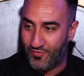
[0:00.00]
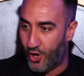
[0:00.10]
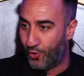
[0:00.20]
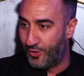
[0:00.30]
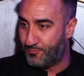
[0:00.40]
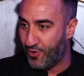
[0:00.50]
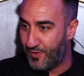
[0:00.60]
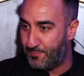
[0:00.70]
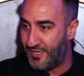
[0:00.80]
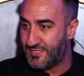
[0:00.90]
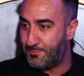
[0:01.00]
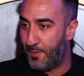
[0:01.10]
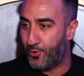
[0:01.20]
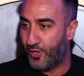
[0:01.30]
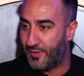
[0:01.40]
Holy Prophet, peace be
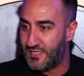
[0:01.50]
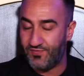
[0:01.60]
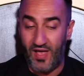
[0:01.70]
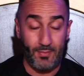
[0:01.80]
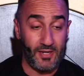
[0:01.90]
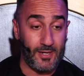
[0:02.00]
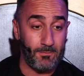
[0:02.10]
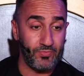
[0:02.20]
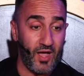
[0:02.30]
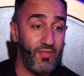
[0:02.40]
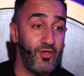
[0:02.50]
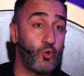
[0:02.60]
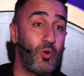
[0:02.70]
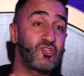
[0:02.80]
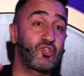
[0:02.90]
upon him and his family. Other
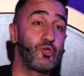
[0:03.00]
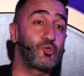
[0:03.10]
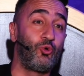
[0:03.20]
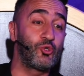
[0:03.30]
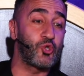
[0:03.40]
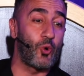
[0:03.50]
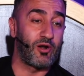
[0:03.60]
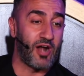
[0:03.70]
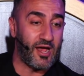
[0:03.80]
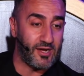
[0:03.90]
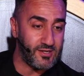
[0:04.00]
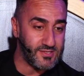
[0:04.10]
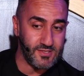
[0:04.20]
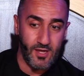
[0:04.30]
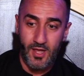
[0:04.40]
questions also
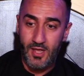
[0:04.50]
arise.